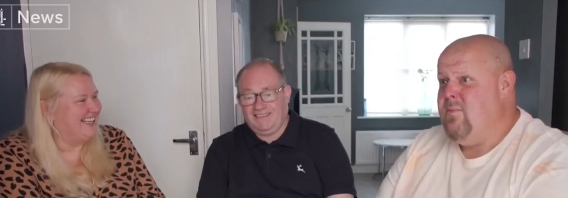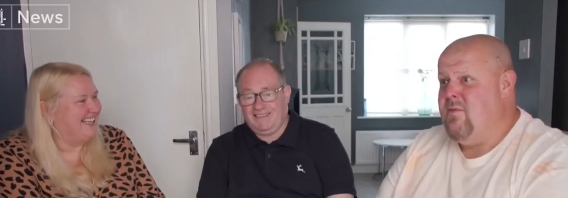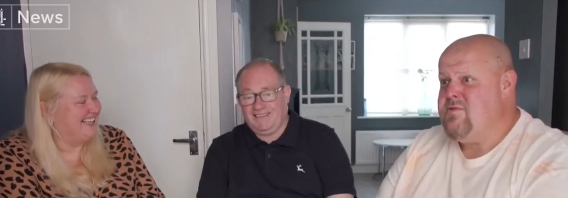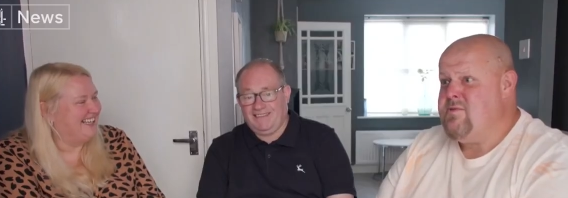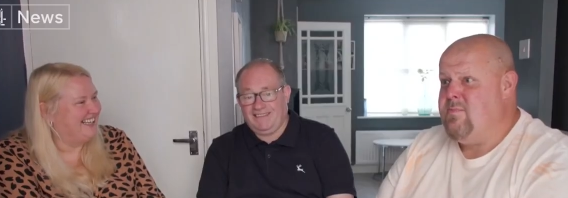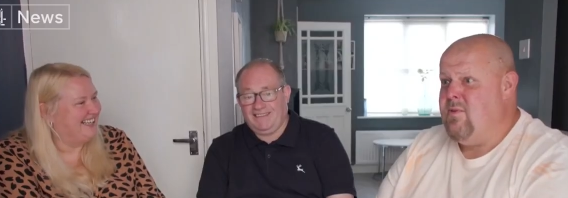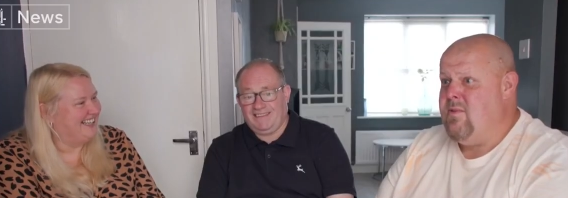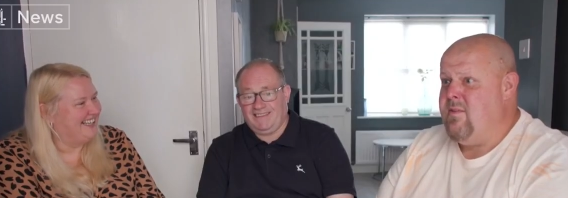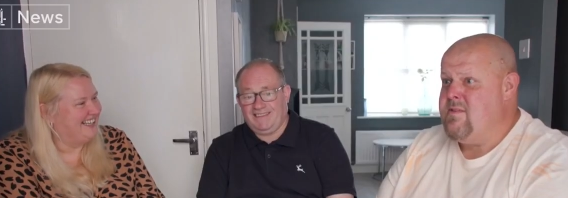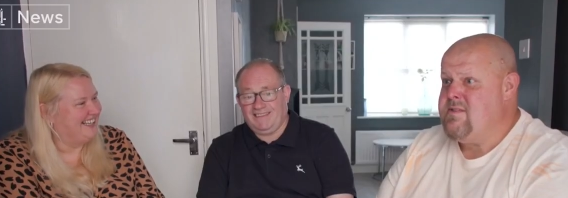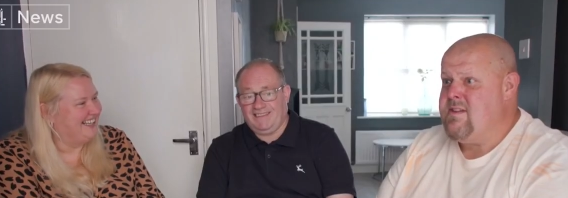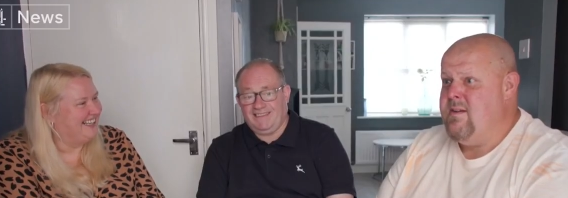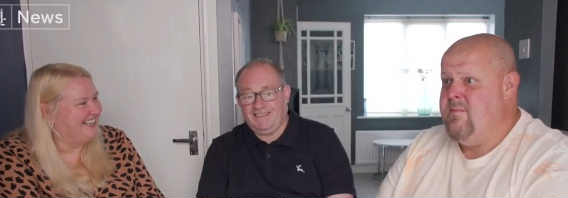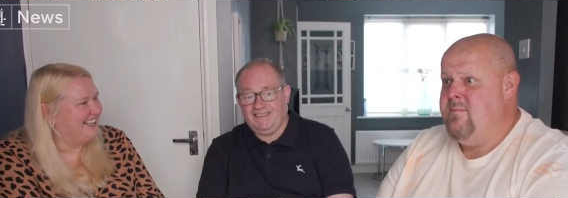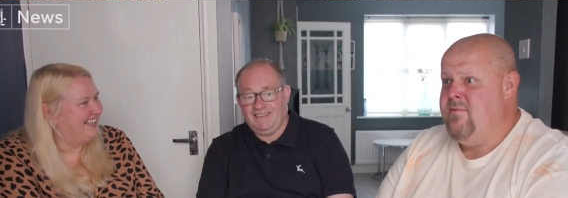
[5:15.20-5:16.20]
Speaker 1: Both sport on the
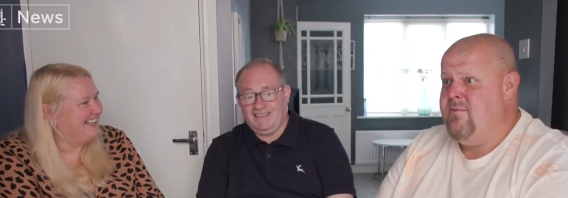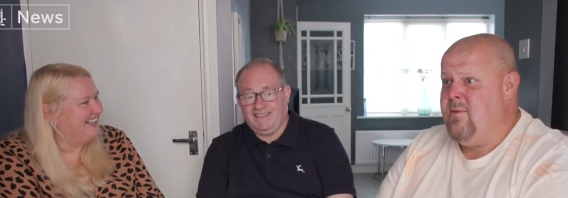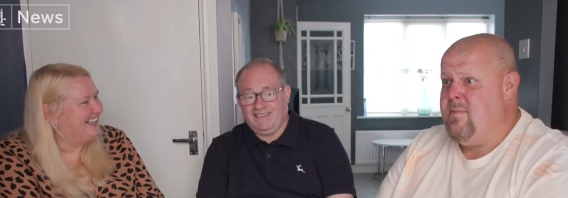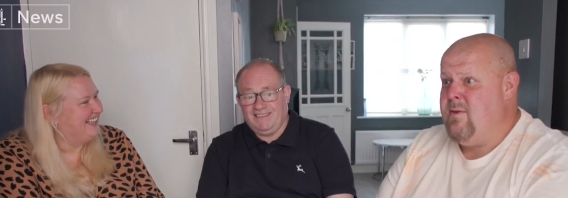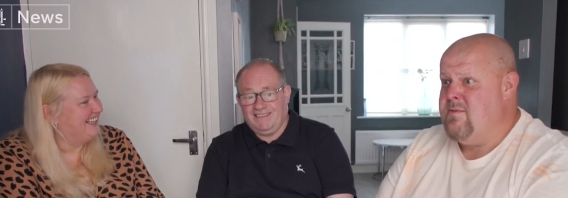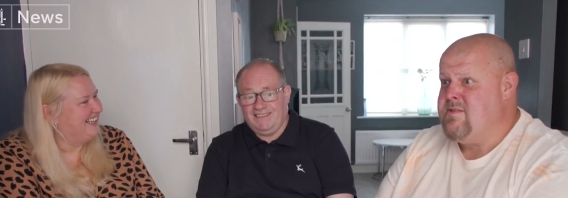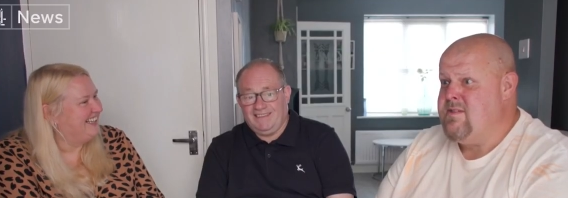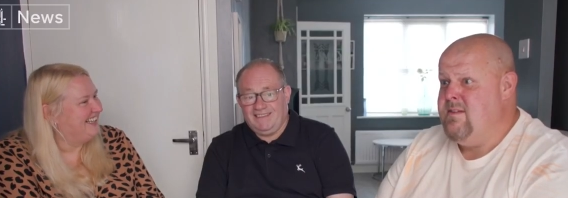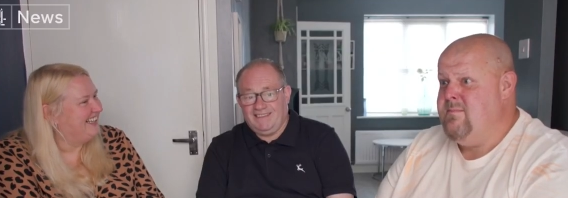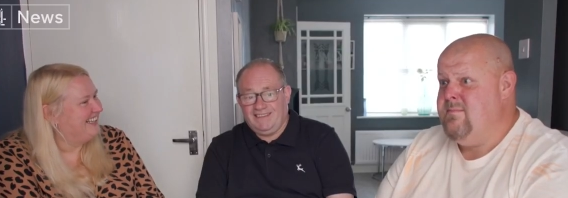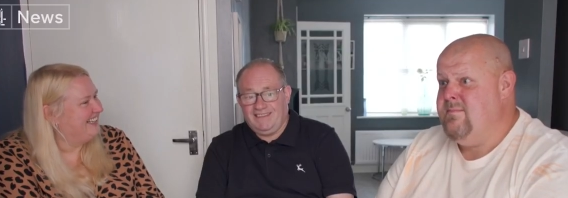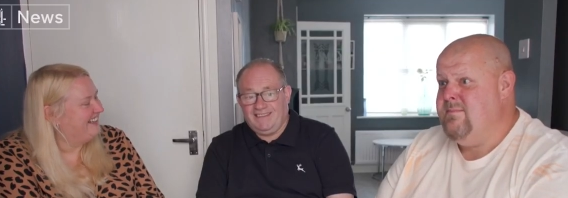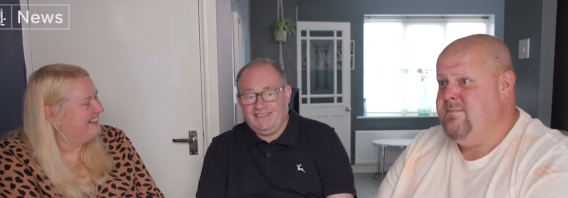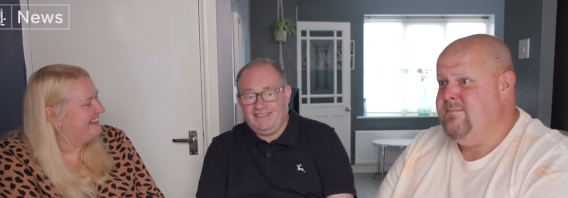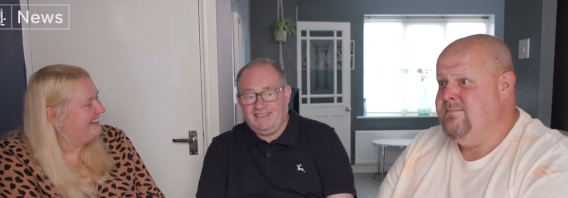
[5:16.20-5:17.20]
same football team,
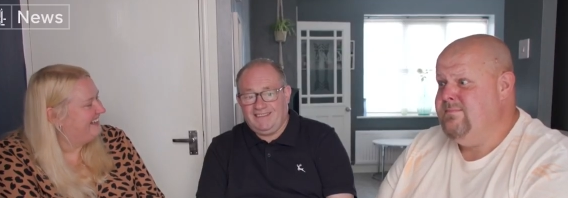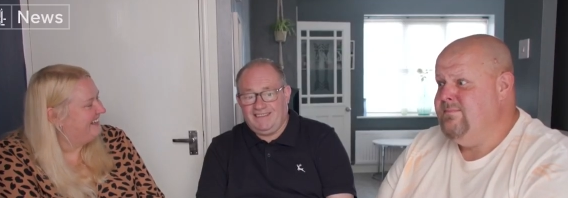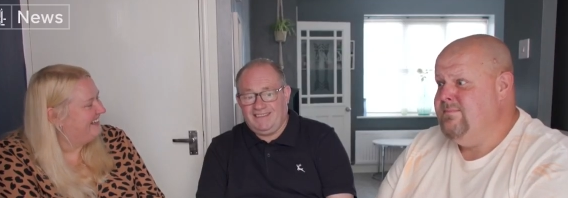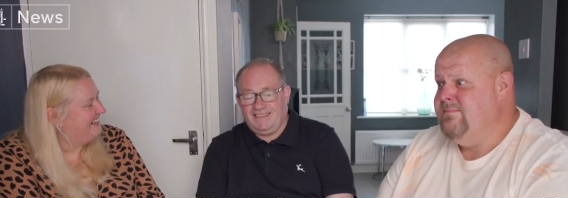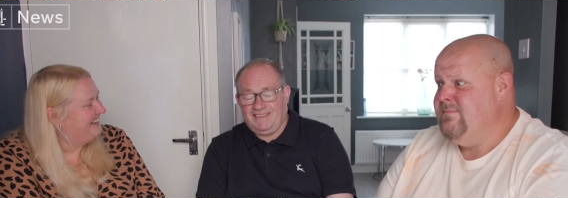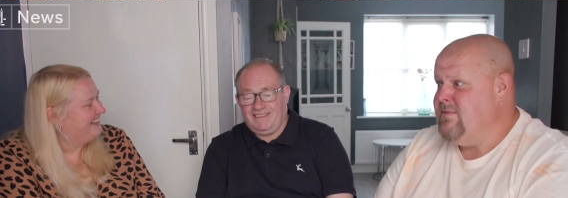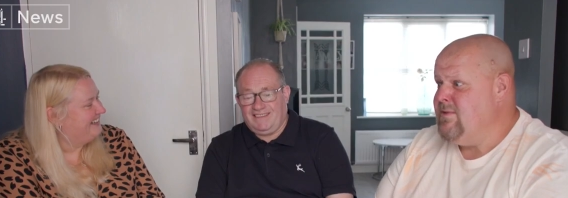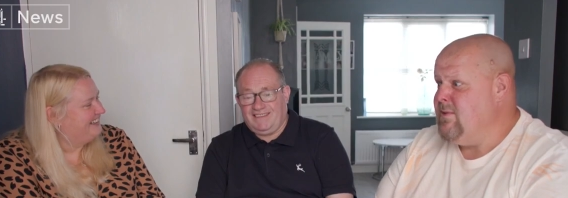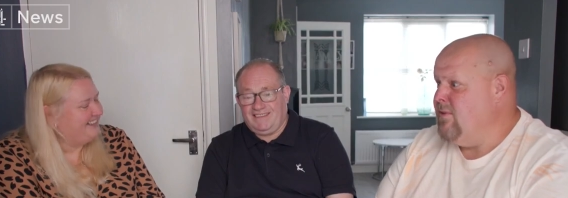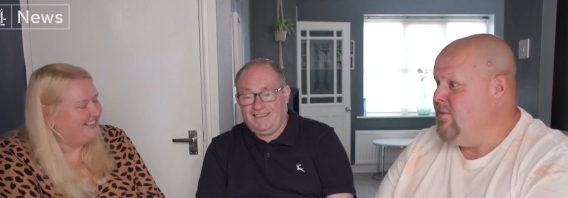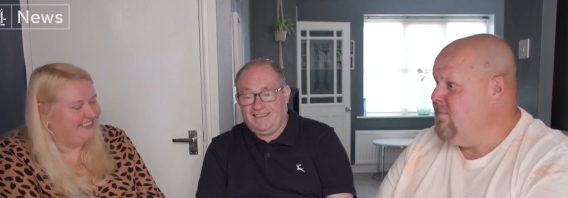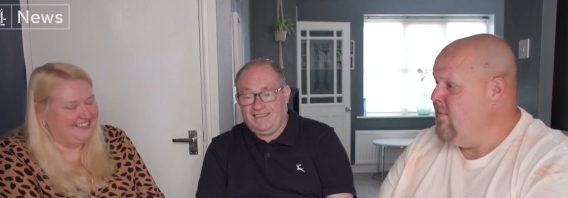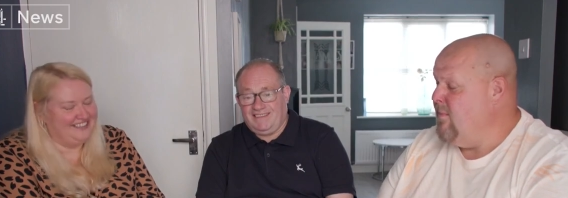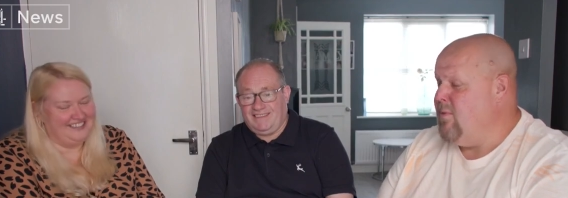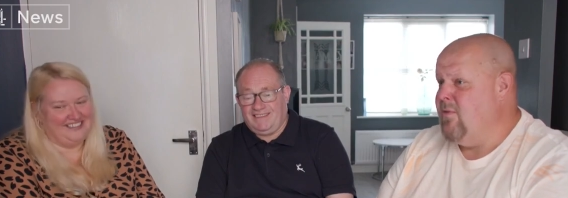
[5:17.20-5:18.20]
so
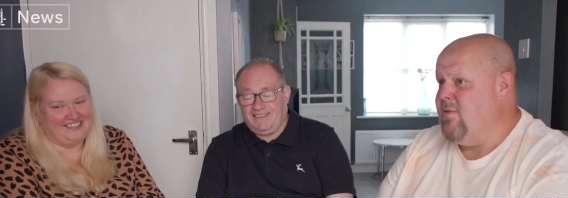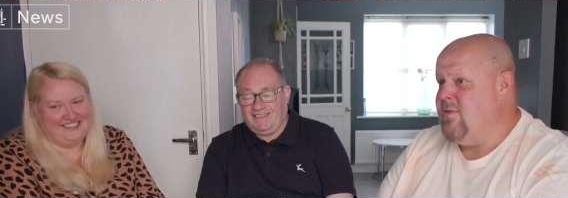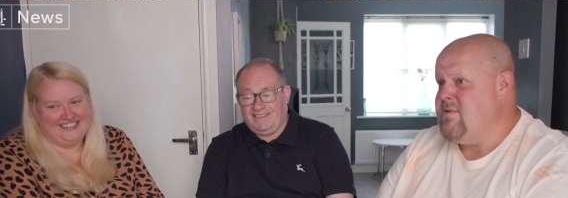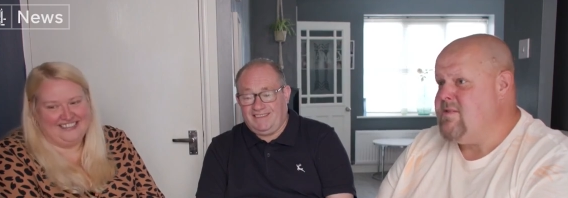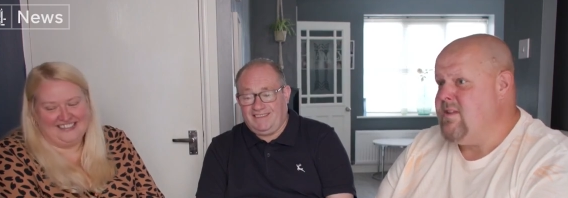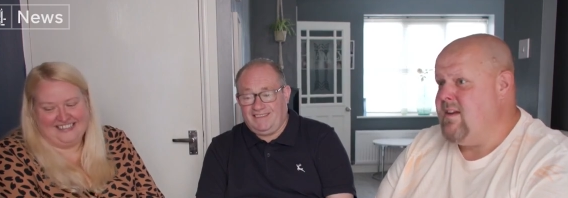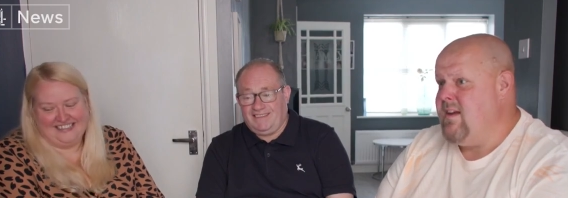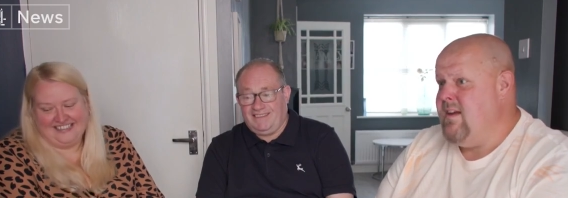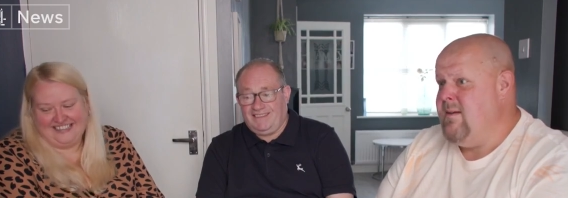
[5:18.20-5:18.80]
we both go to the